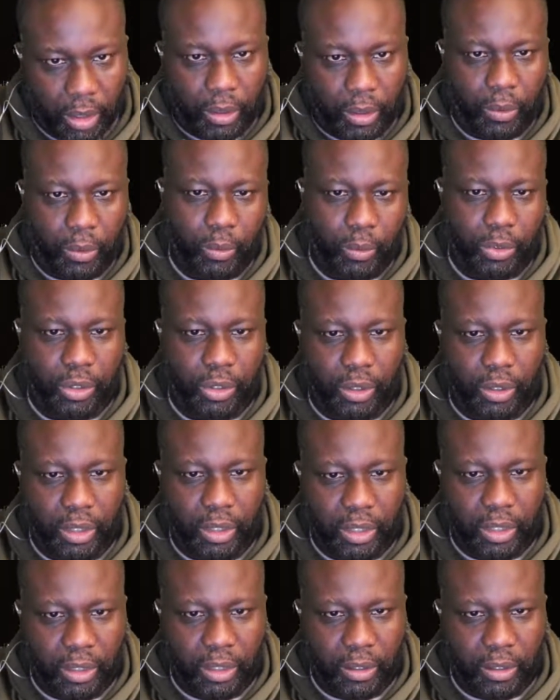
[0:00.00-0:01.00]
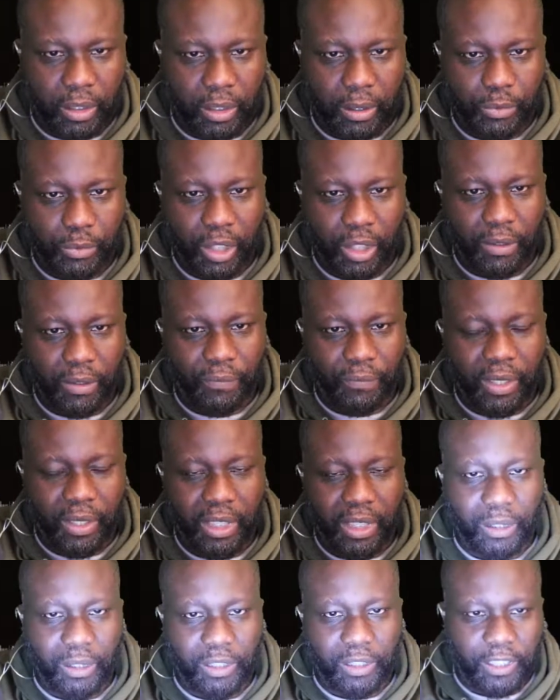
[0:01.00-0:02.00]
what's, uh, I'm trying to find
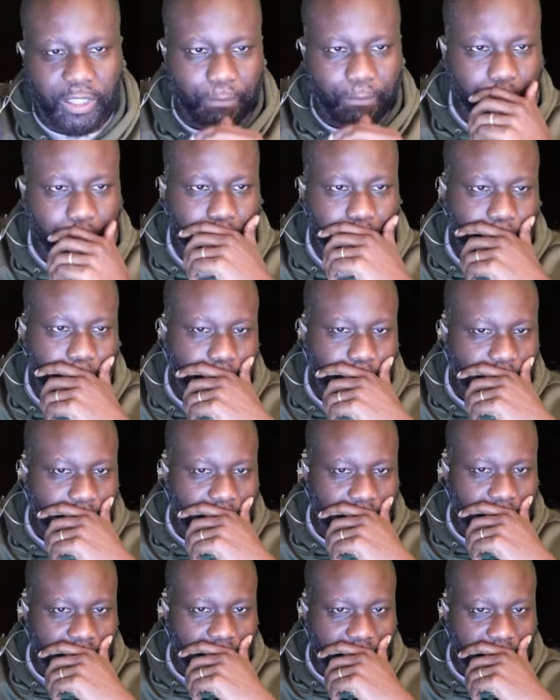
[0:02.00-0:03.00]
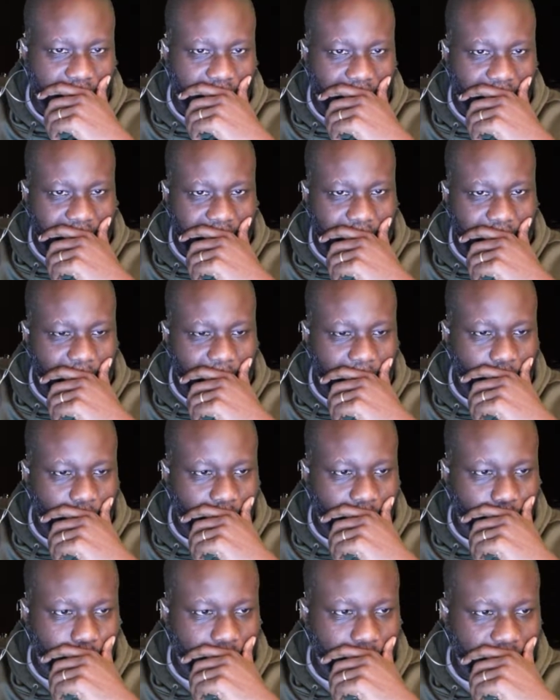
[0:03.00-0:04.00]
out the, the guy's name. I don't want to
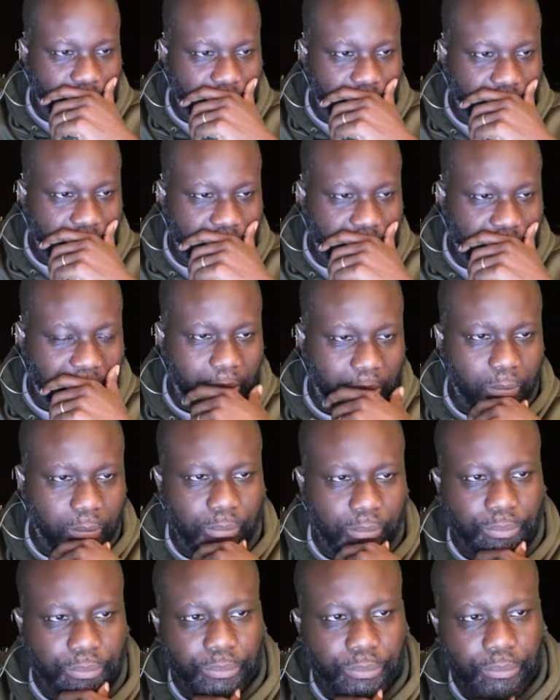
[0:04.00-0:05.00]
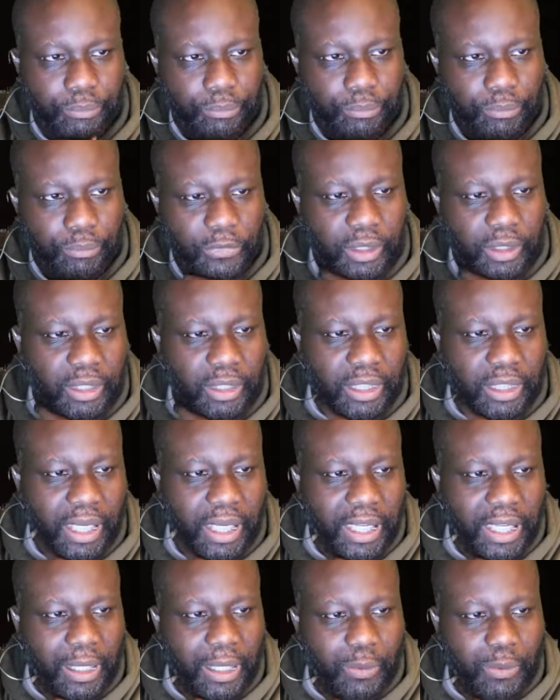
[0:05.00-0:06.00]
butcher his name. The guy
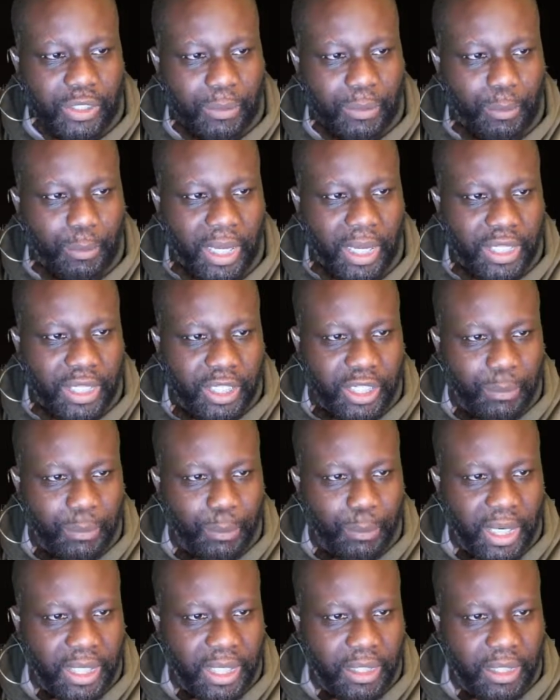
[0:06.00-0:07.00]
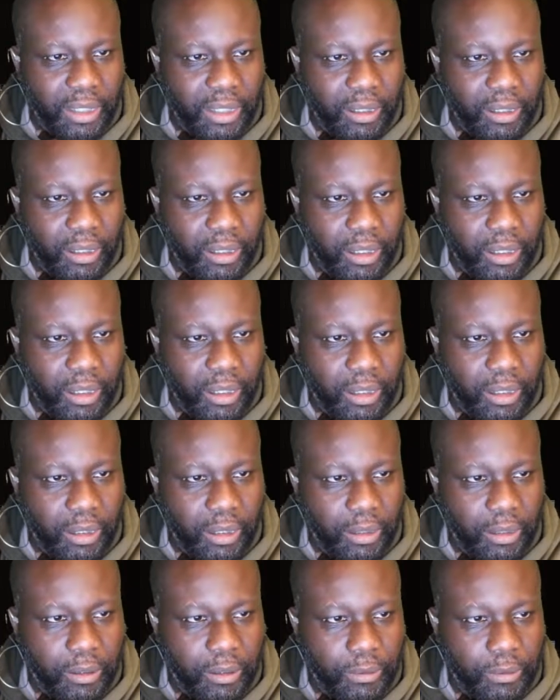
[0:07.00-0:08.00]
that was in Magic Mike.
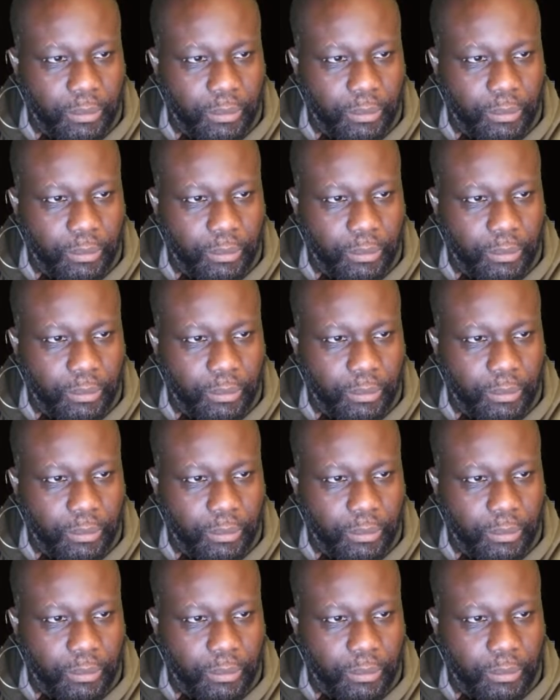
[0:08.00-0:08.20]
Um,